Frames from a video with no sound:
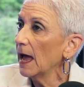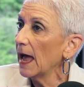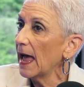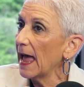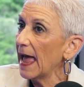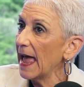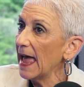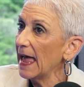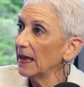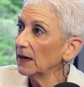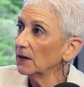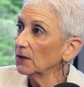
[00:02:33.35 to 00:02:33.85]

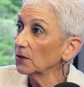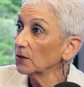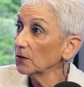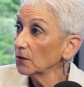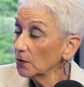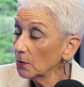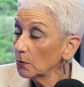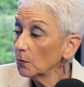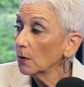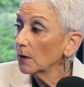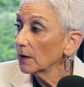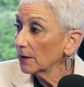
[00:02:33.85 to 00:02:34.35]
And
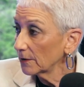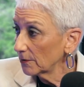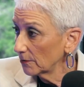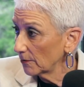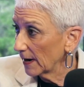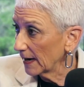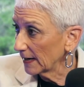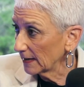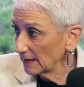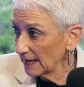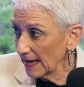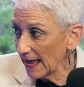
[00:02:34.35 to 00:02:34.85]
you are
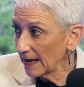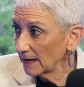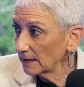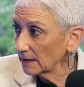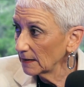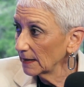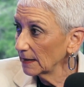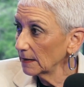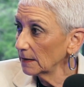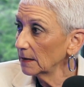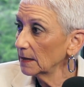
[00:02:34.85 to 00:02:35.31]
correct, Natalie.